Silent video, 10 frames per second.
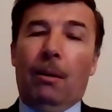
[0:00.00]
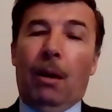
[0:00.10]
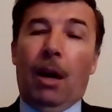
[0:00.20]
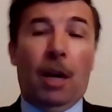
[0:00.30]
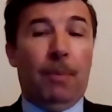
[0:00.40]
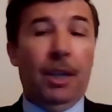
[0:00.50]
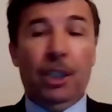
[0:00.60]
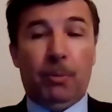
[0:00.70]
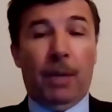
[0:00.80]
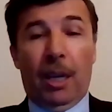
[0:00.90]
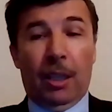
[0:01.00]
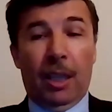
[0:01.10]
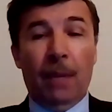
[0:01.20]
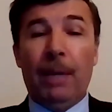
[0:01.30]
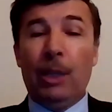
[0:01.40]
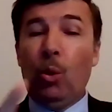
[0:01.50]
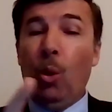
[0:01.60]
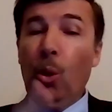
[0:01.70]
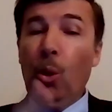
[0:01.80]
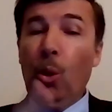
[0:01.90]
are punished by Allah, but
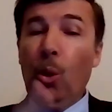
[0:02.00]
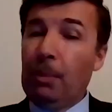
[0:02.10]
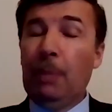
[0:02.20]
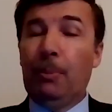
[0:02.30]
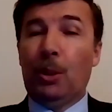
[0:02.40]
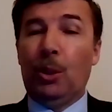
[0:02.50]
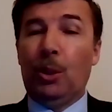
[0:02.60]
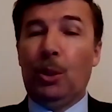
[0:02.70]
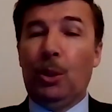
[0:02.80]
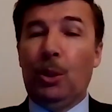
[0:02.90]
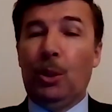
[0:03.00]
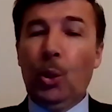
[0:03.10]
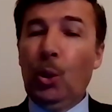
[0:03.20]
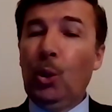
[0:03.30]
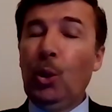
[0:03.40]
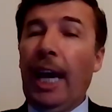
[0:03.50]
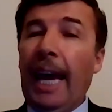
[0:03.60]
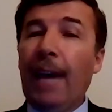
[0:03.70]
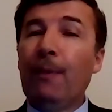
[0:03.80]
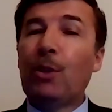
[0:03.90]
also the people who
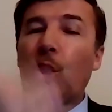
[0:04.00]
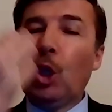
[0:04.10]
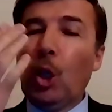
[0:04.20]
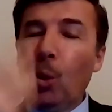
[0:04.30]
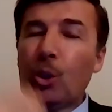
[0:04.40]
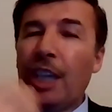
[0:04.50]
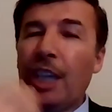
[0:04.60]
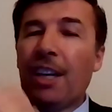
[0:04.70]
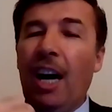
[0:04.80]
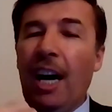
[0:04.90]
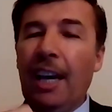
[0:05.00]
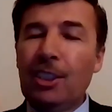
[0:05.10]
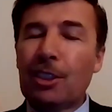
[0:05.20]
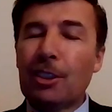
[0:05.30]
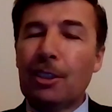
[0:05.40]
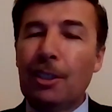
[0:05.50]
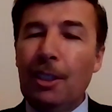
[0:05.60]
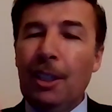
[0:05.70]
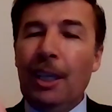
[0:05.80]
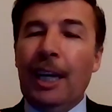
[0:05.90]
have closed their eyes
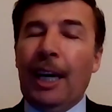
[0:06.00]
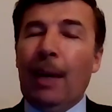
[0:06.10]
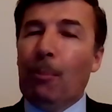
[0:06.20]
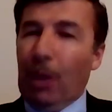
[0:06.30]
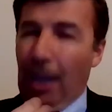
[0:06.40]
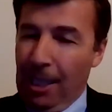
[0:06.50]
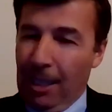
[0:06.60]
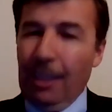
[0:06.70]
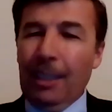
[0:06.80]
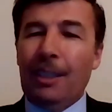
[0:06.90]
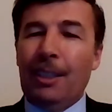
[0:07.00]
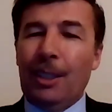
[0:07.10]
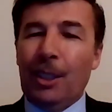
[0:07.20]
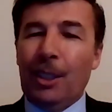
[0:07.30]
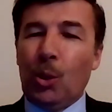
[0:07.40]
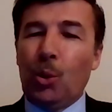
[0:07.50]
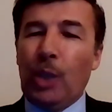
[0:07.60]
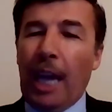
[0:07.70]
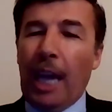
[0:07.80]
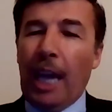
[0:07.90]
blindly to
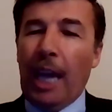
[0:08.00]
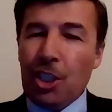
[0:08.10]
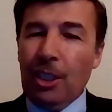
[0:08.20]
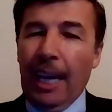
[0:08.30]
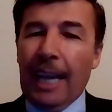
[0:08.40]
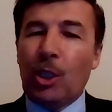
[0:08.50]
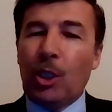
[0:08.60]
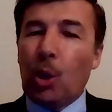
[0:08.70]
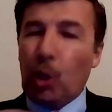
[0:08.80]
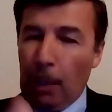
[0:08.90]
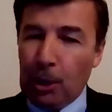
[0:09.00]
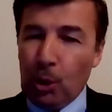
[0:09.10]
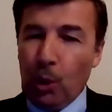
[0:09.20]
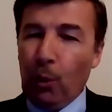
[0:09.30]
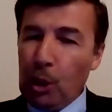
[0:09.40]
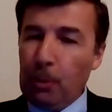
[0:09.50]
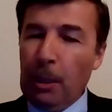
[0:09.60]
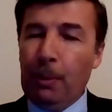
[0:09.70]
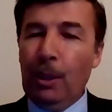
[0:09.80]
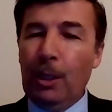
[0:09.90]
the aggression and corruption of those
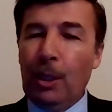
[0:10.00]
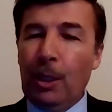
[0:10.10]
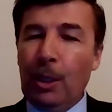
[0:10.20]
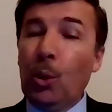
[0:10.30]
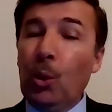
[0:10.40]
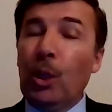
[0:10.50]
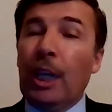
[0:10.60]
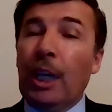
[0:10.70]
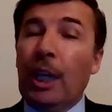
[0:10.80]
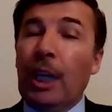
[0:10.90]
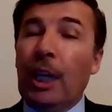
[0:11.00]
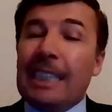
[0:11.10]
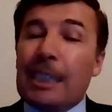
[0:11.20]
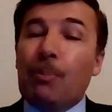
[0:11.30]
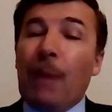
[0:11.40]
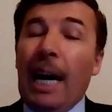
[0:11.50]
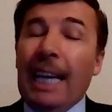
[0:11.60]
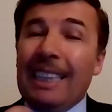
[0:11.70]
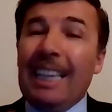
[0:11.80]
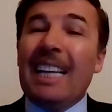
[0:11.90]
people who,
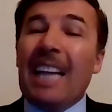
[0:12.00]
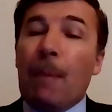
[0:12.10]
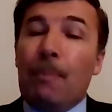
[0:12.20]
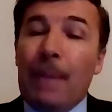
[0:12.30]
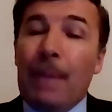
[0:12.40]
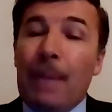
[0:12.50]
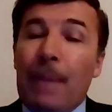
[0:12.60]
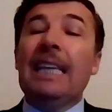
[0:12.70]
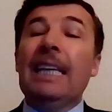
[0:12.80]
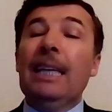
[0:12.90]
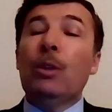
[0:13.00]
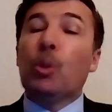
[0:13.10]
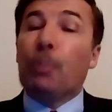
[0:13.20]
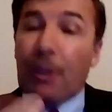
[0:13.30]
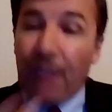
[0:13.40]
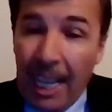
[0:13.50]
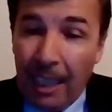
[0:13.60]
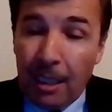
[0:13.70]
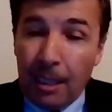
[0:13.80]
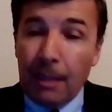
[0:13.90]
despite their ability to
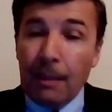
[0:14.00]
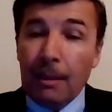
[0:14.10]
prevent,